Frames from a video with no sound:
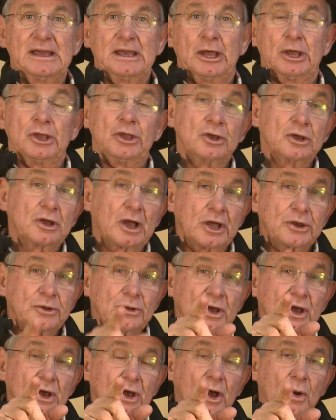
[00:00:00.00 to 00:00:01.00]
You go
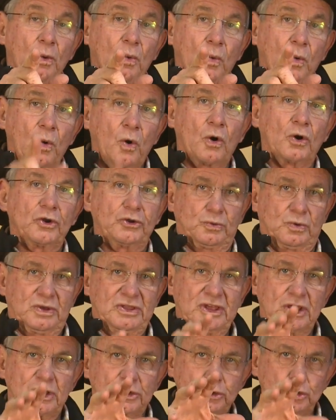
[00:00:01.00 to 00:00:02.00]
to a ward where
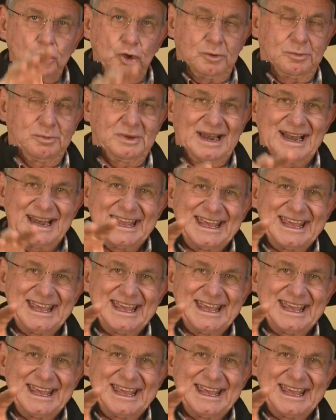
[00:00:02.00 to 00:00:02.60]
there are terminally